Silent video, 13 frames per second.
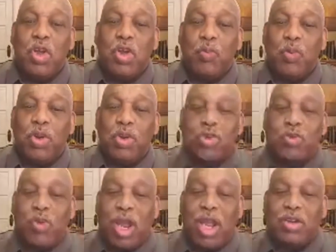what you're
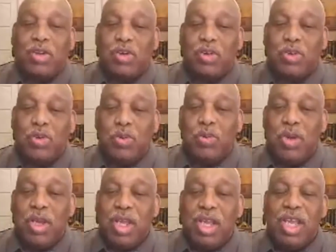trying to
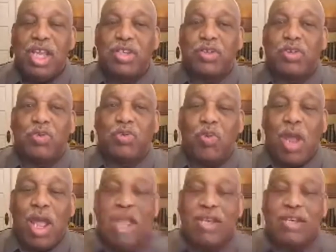do is to
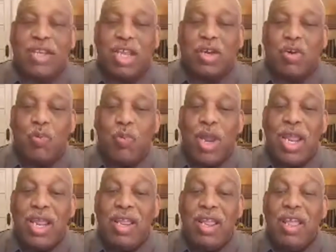try and take
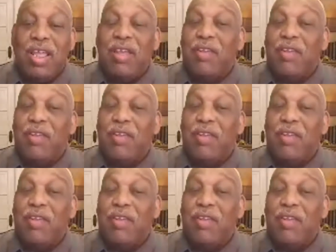away